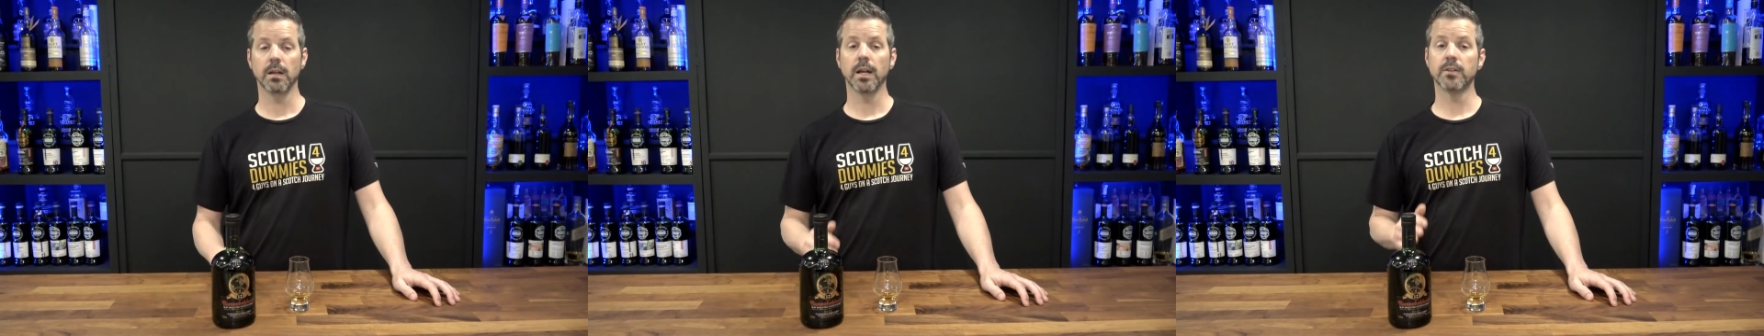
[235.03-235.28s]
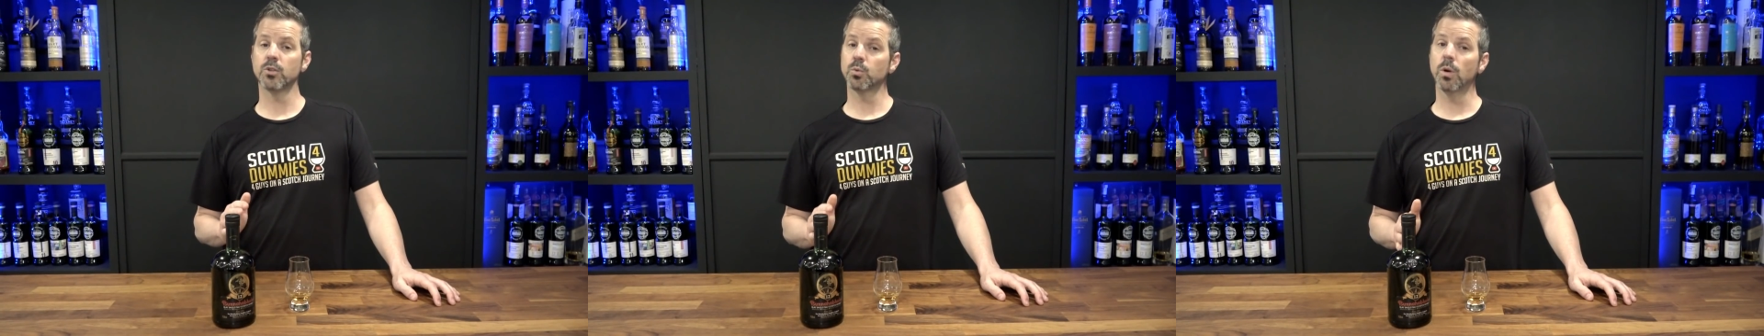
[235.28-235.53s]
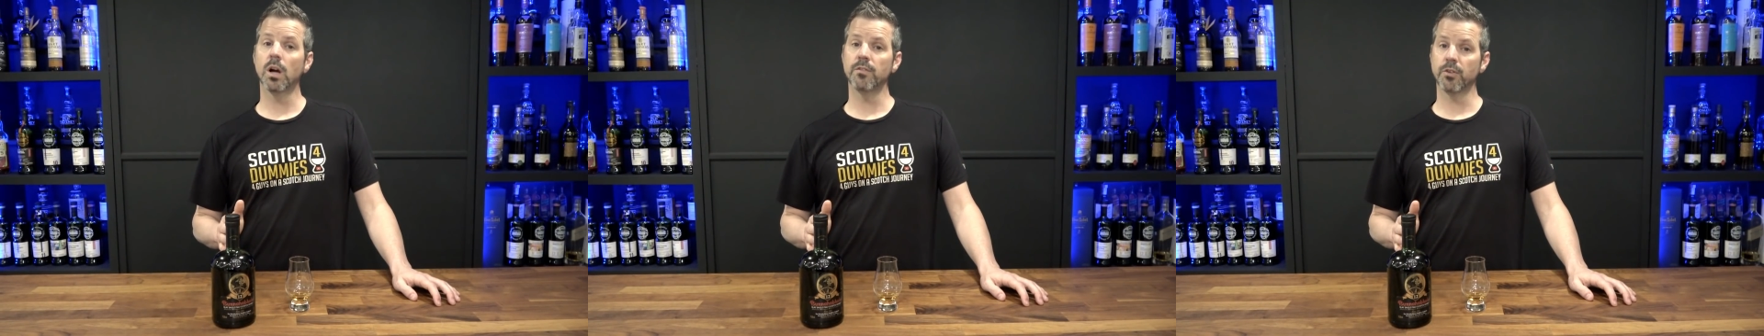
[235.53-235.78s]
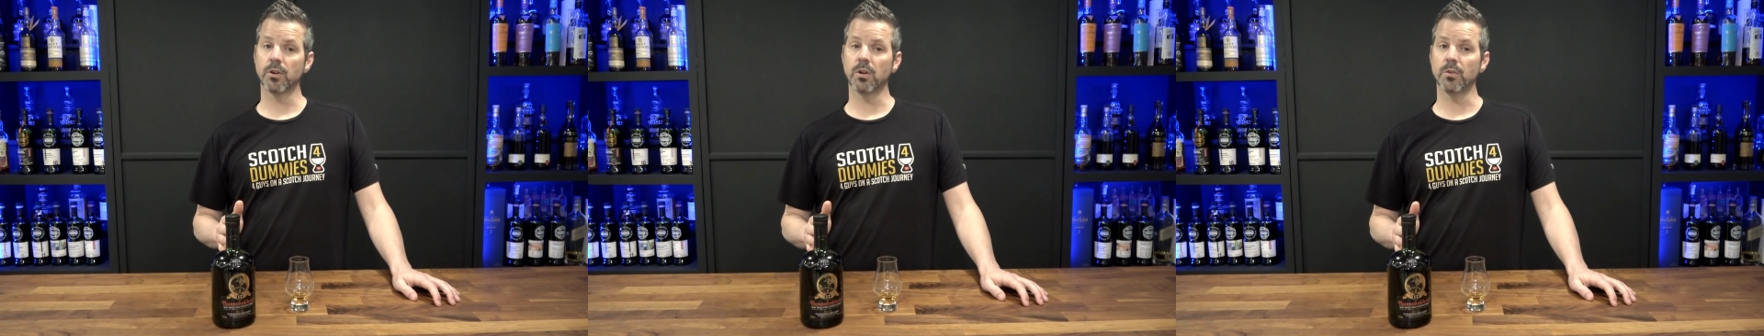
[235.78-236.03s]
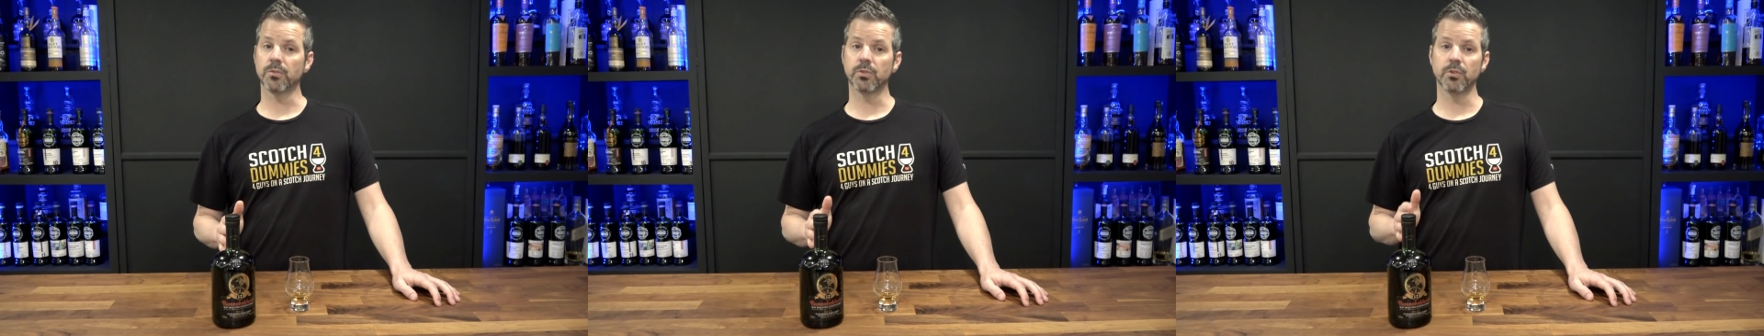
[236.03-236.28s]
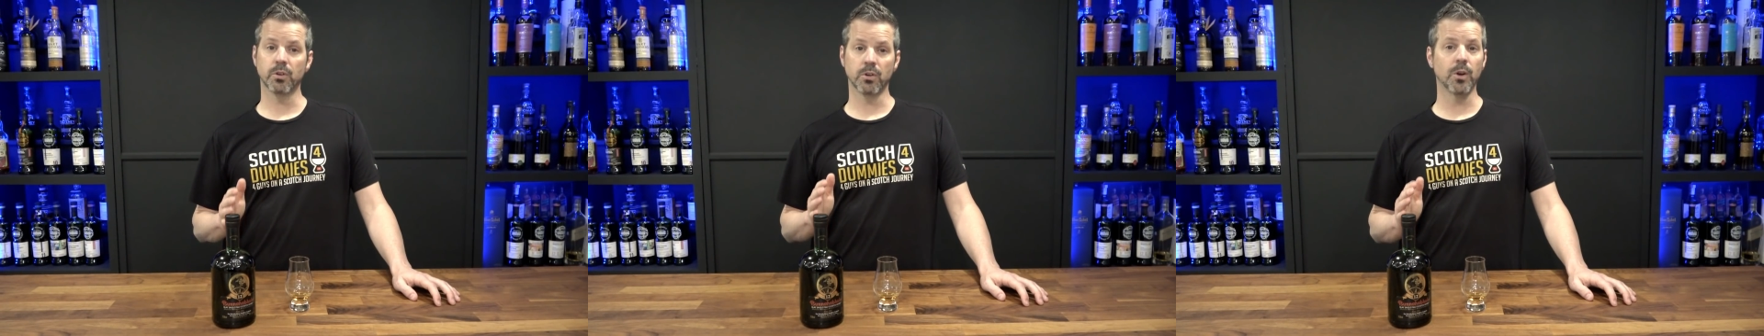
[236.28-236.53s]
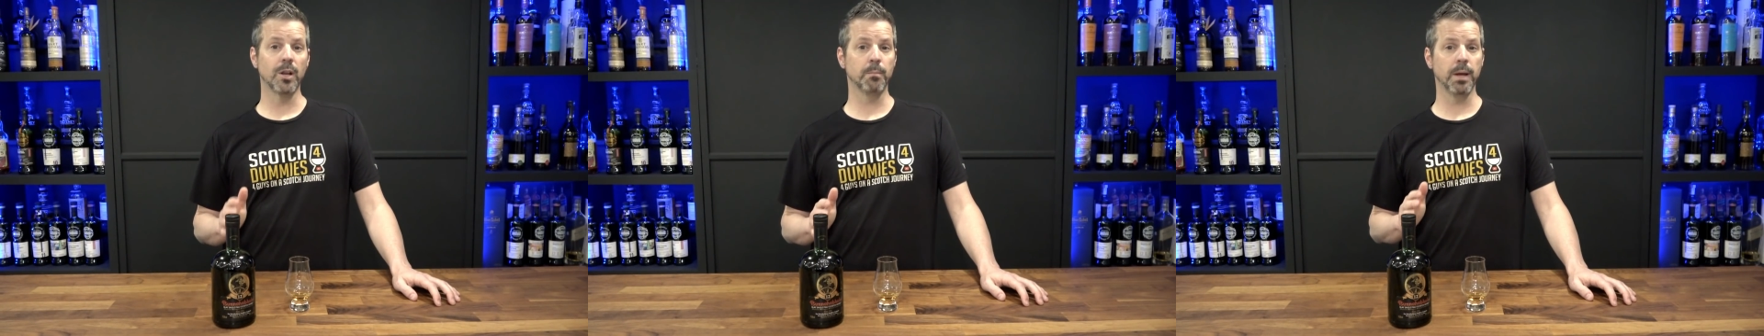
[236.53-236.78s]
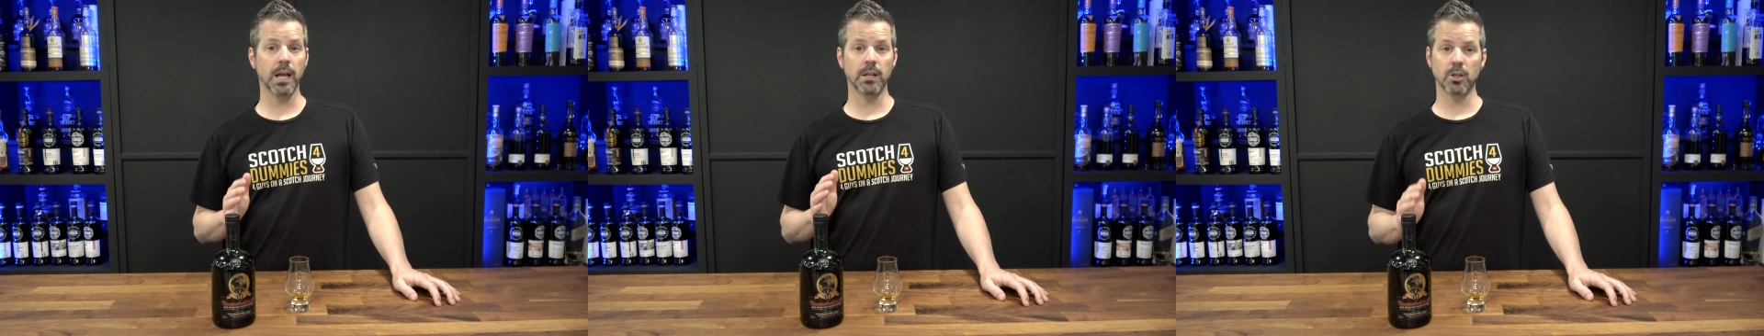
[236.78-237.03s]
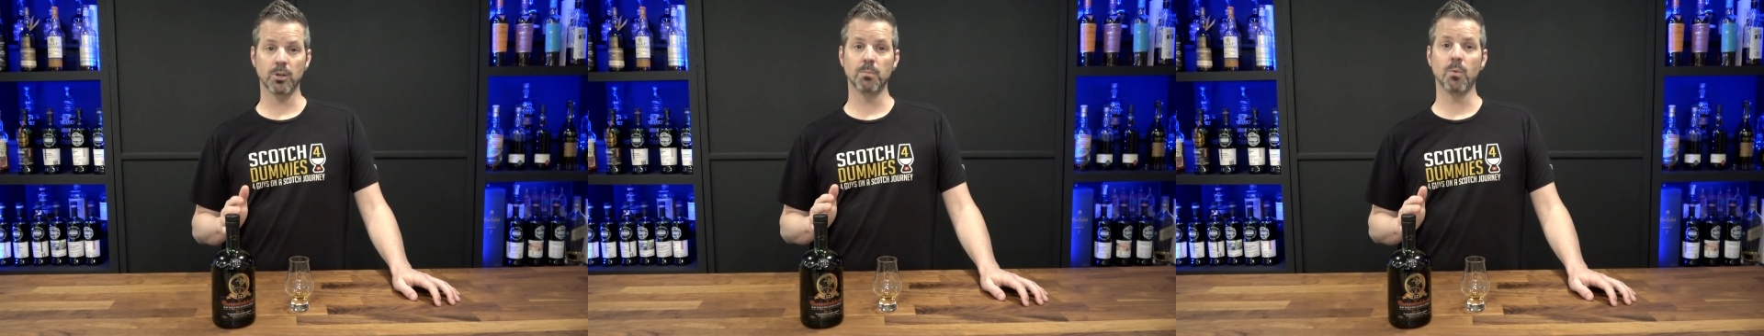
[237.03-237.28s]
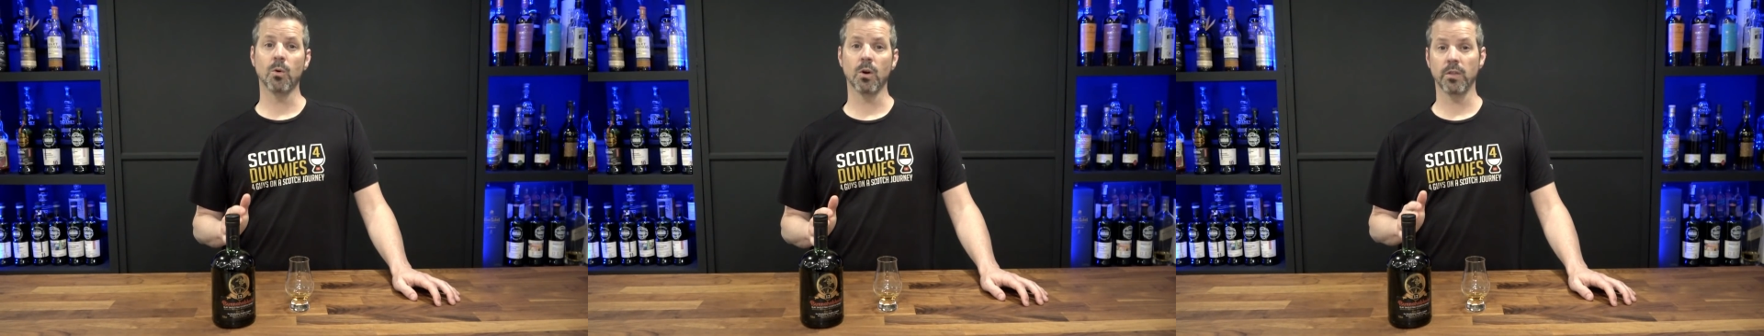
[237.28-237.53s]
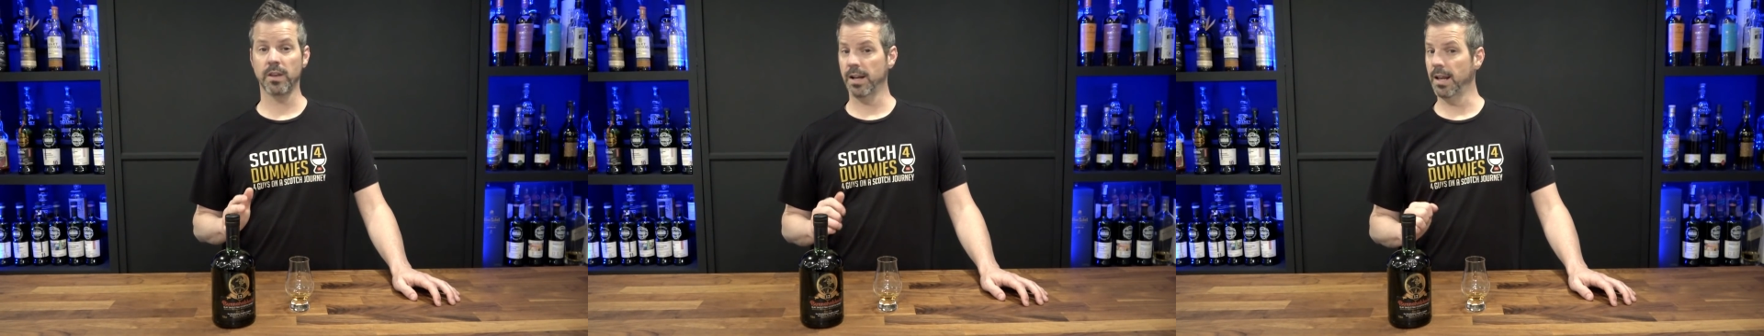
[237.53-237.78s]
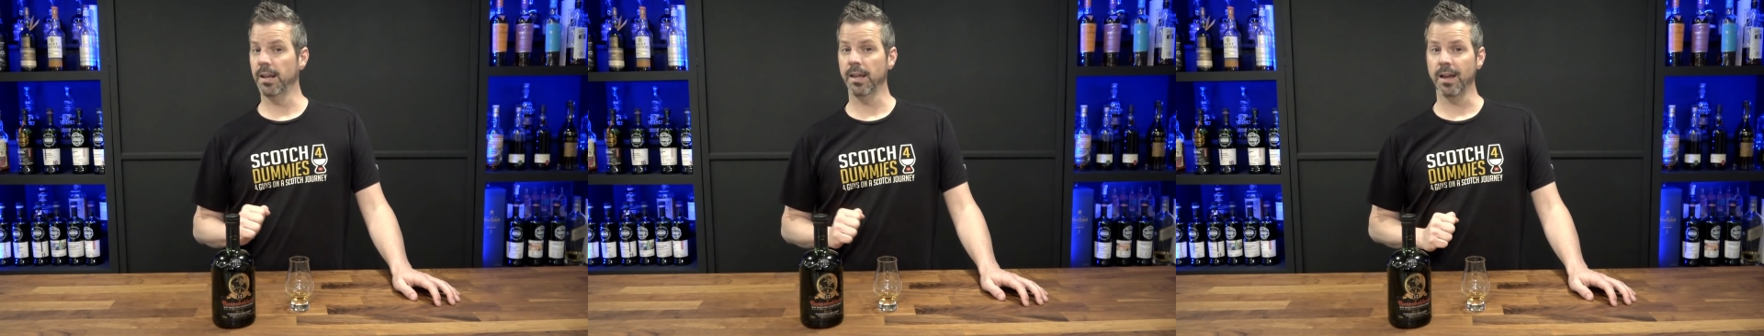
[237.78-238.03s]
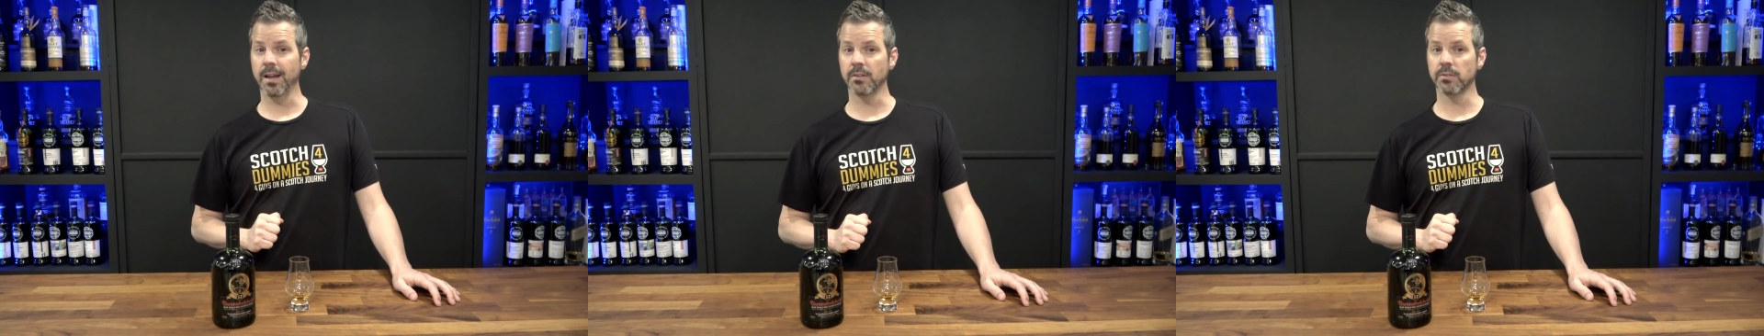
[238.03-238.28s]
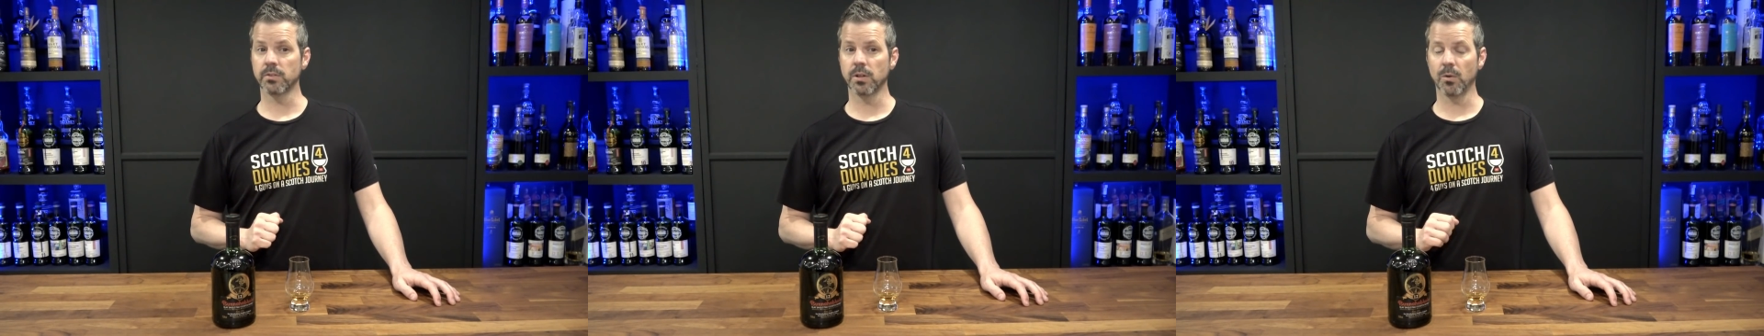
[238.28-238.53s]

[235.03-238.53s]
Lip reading: It's a 12-year-old, so you're going to pay a little more than an NES,